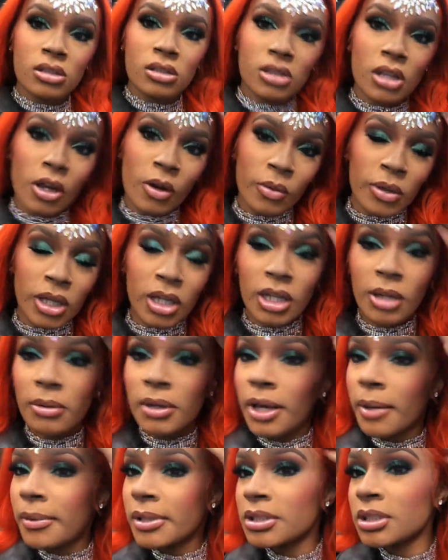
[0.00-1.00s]
So we end up
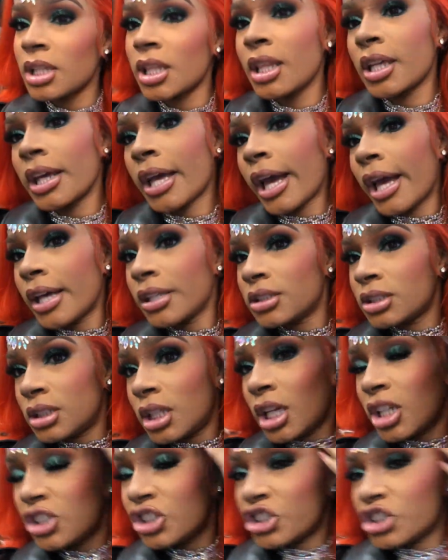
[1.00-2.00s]
coming to the gas
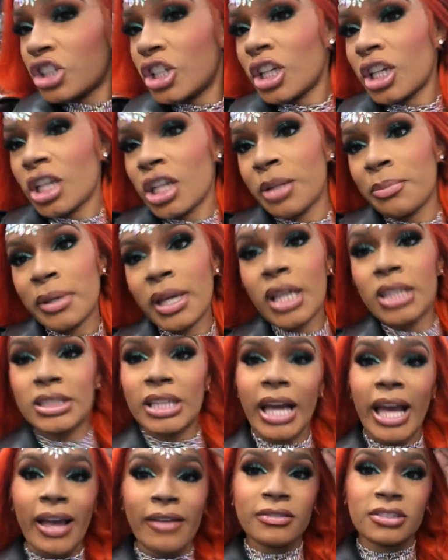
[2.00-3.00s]
station because
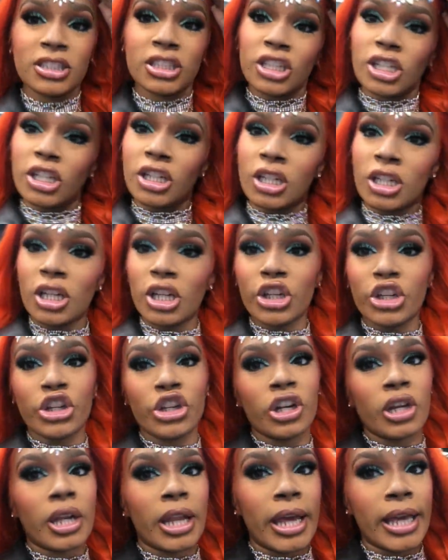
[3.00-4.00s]
I have to
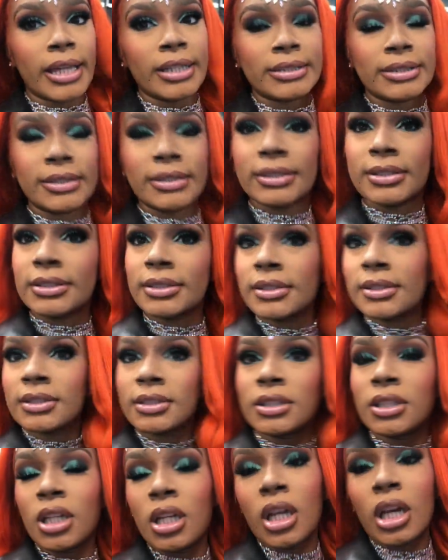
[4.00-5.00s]
urinate.
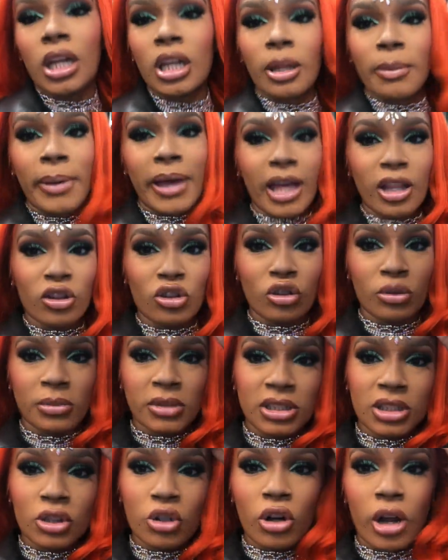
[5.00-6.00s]
And the bathroom
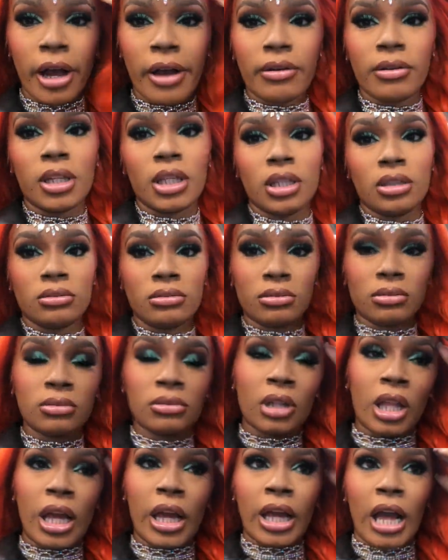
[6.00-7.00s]
was crowded,
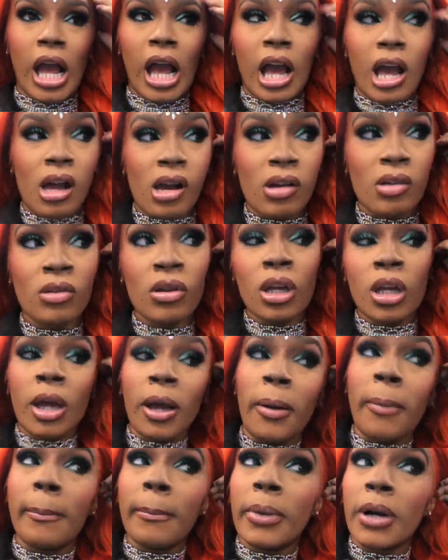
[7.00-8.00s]
like how?
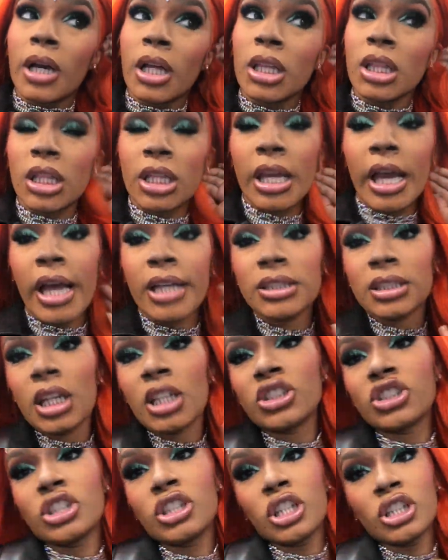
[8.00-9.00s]
But the gas
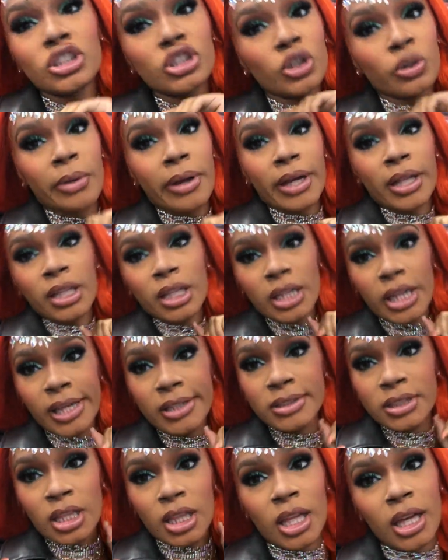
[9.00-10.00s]
station is directly
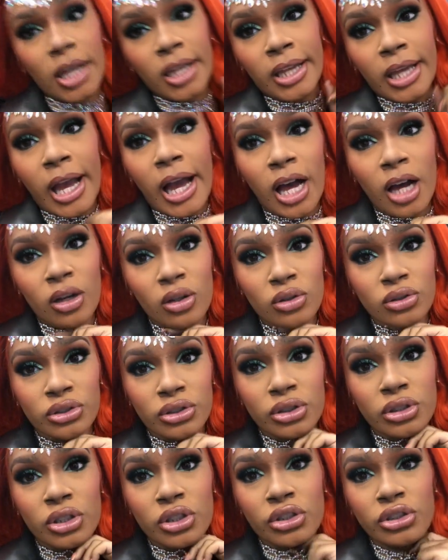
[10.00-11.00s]
next to the honey house.
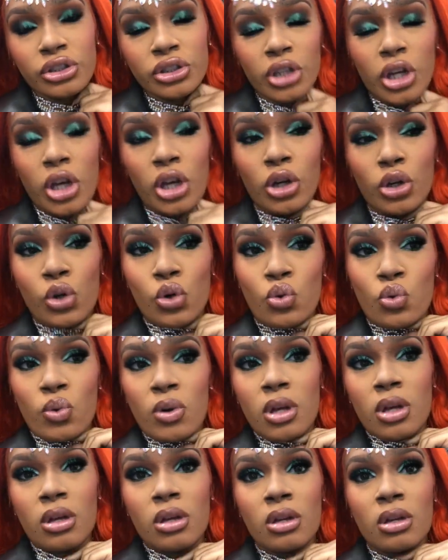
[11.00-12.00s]

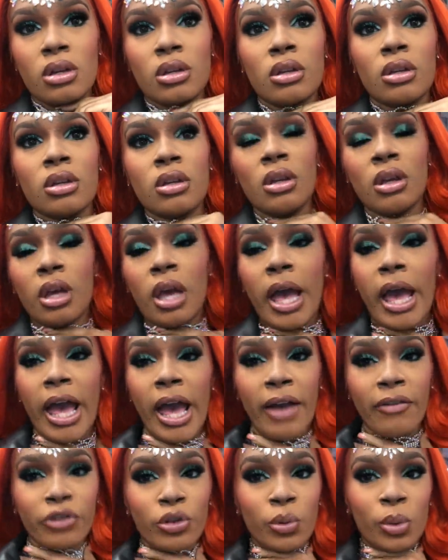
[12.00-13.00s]
So
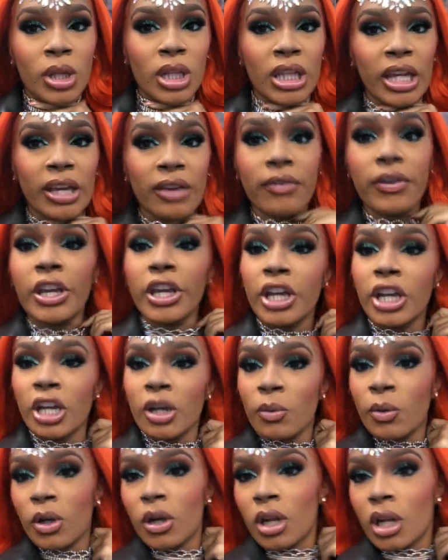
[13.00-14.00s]
after we leave here,
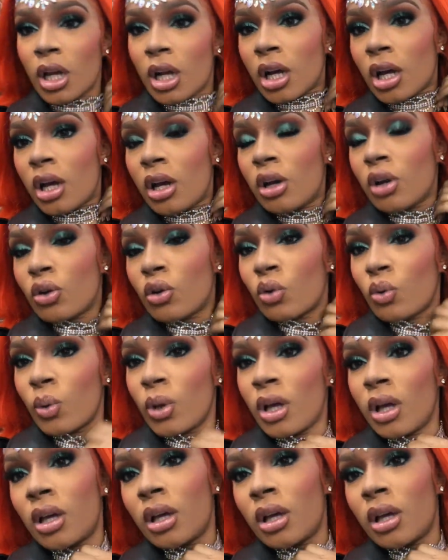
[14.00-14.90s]
we're gonna go.